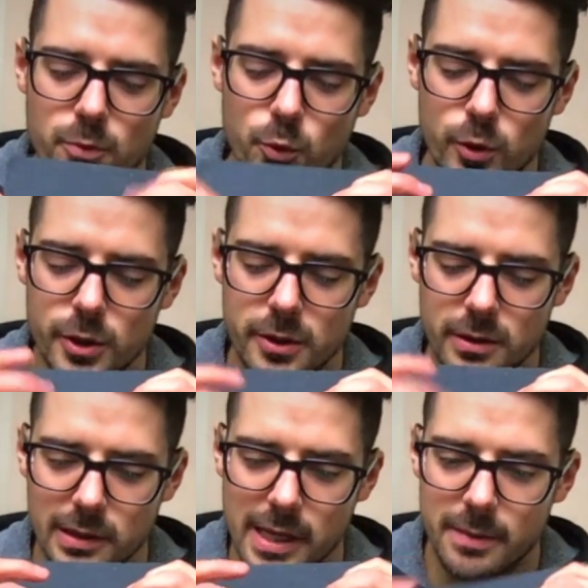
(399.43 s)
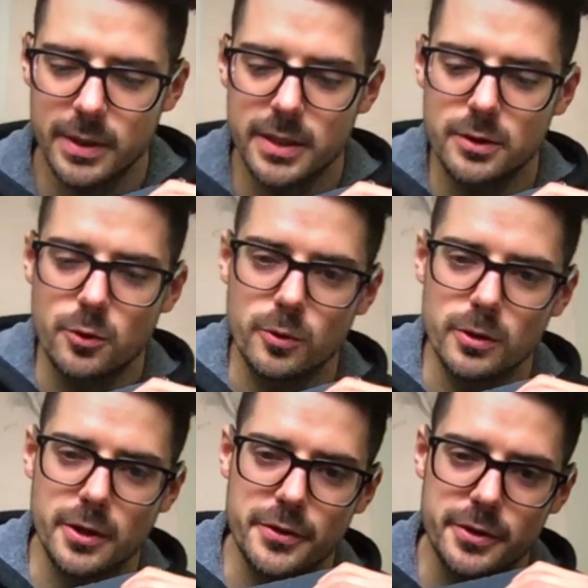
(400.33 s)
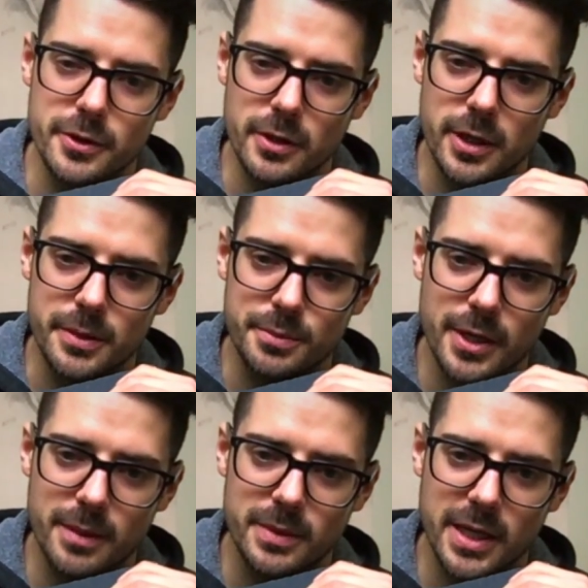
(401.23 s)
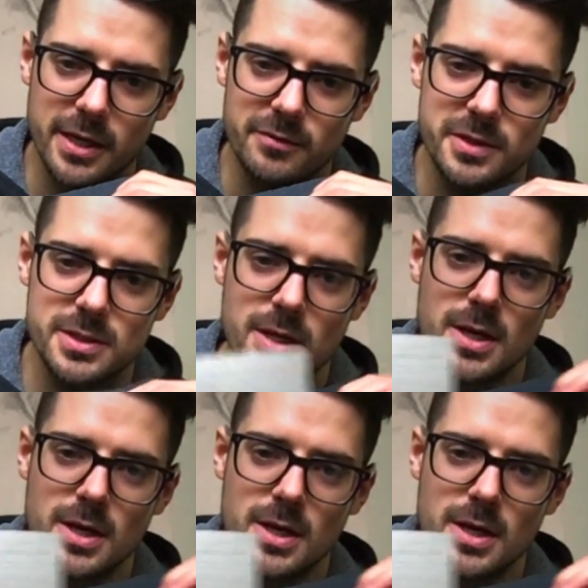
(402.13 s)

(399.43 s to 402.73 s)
wood laminate or on your unprimed canvas.